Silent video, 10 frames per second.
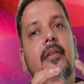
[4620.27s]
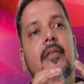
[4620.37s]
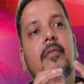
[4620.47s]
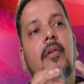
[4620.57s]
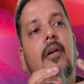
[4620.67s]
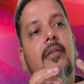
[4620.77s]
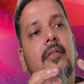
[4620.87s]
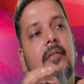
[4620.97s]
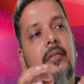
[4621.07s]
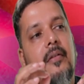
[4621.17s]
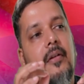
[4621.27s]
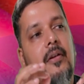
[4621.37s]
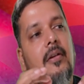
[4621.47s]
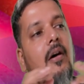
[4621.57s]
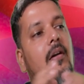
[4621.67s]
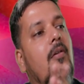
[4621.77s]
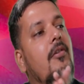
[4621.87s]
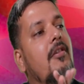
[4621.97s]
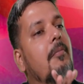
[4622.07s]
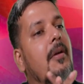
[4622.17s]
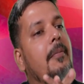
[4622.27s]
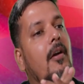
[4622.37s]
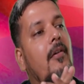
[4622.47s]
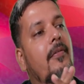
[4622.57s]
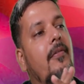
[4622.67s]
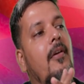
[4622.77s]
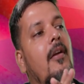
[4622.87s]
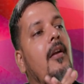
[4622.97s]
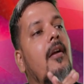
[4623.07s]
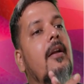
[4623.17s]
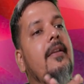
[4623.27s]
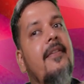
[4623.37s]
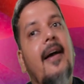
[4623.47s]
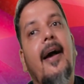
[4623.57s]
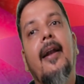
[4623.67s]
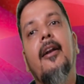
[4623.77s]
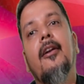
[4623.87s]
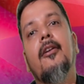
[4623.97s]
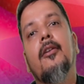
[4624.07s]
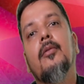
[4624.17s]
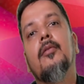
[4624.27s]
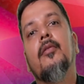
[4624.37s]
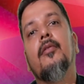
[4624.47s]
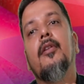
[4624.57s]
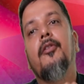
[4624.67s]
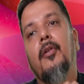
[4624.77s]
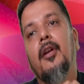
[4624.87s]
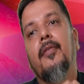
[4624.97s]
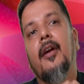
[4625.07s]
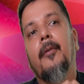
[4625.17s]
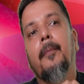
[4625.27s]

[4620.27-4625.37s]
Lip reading: was your question paper of Jan 2025.